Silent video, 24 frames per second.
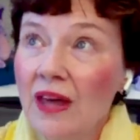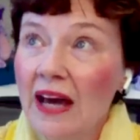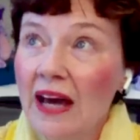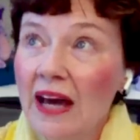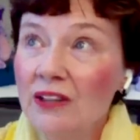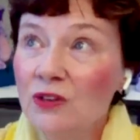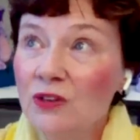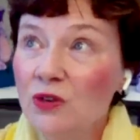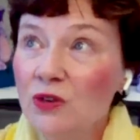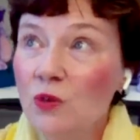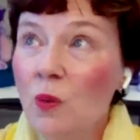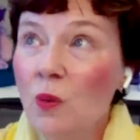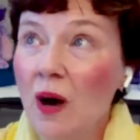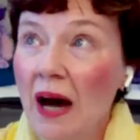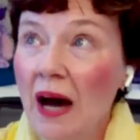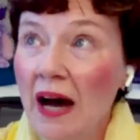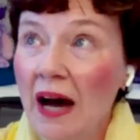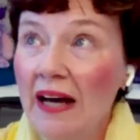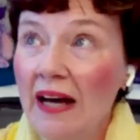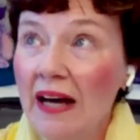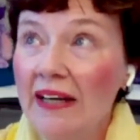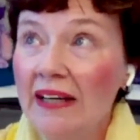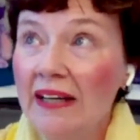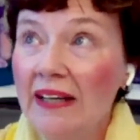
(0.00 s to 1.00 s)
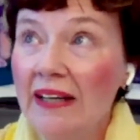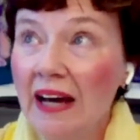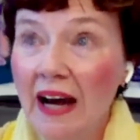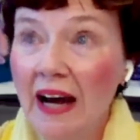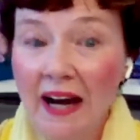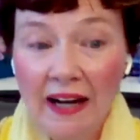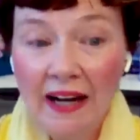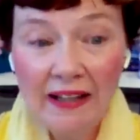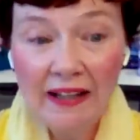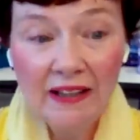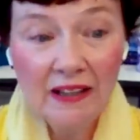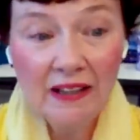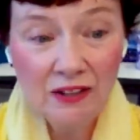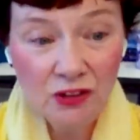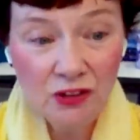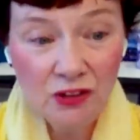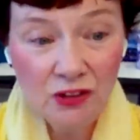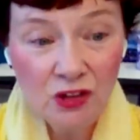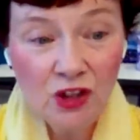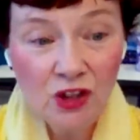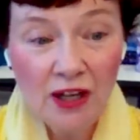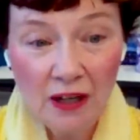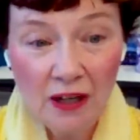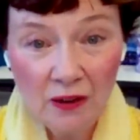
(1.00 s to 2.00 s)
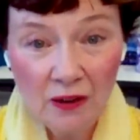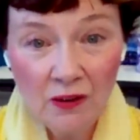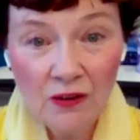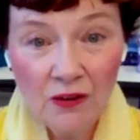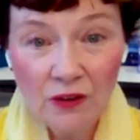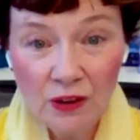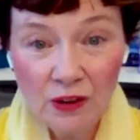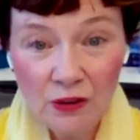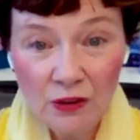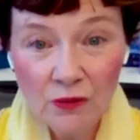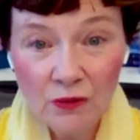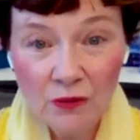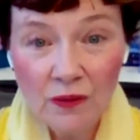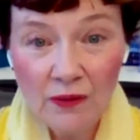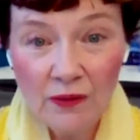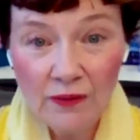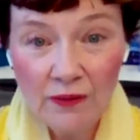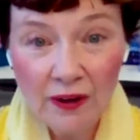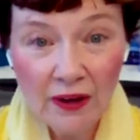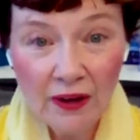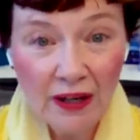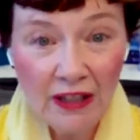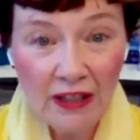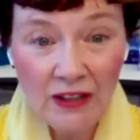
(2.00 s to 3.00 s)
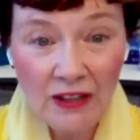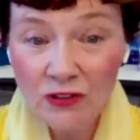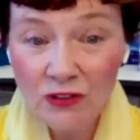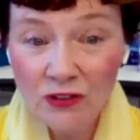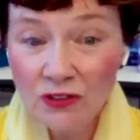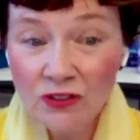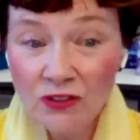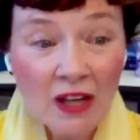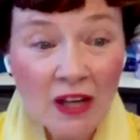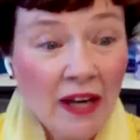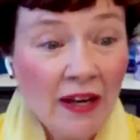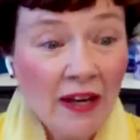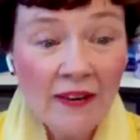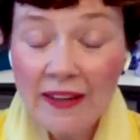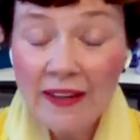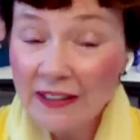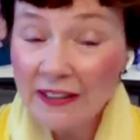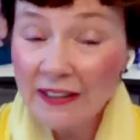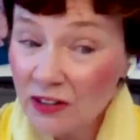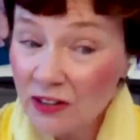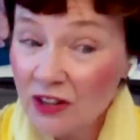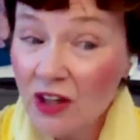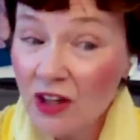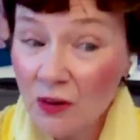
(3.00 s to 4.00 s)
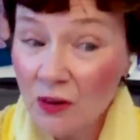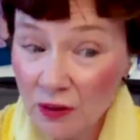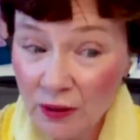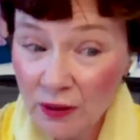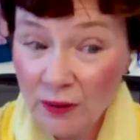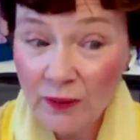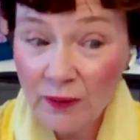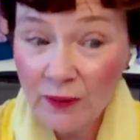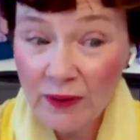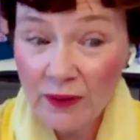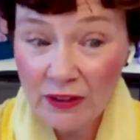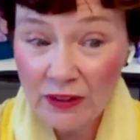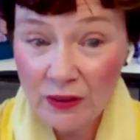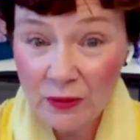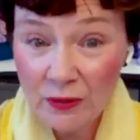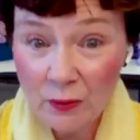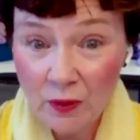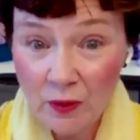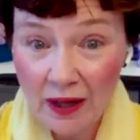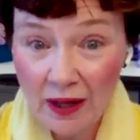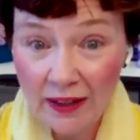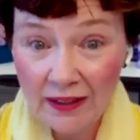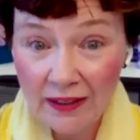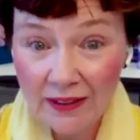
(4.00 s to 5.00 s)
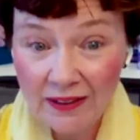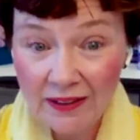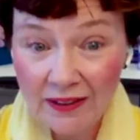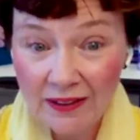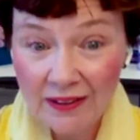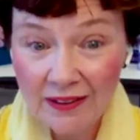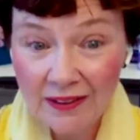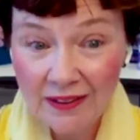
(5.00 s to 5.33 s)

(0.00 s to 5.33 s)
that's why I can channel the 12 archangels. That's the only reason why,